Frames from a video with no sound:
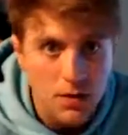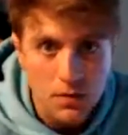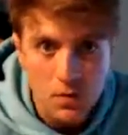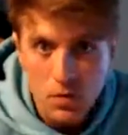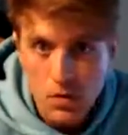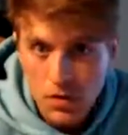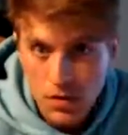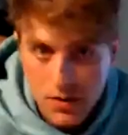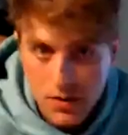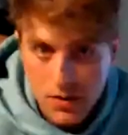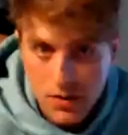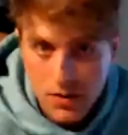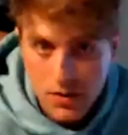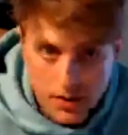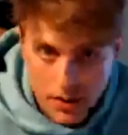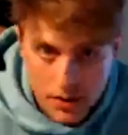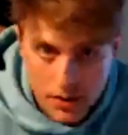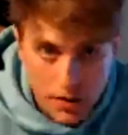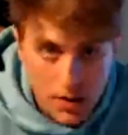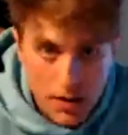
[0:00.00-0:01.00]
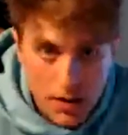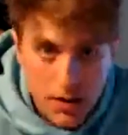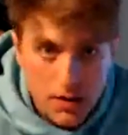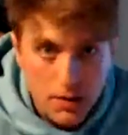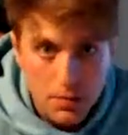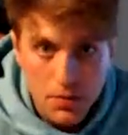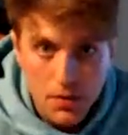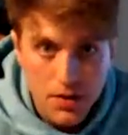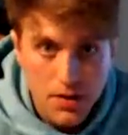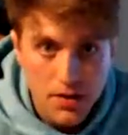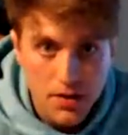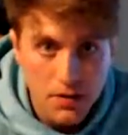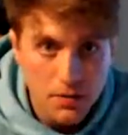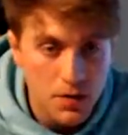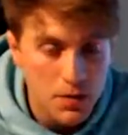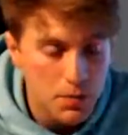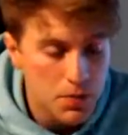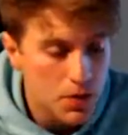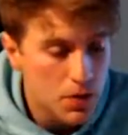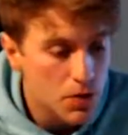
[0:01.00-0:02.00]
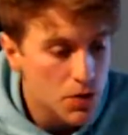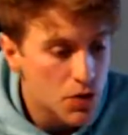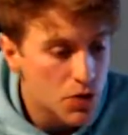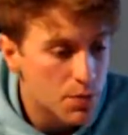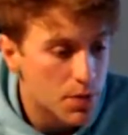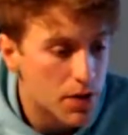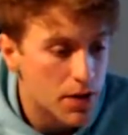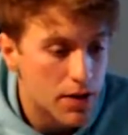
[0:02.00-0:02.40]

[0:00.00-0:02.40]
Doug Ford could take a completely different approach,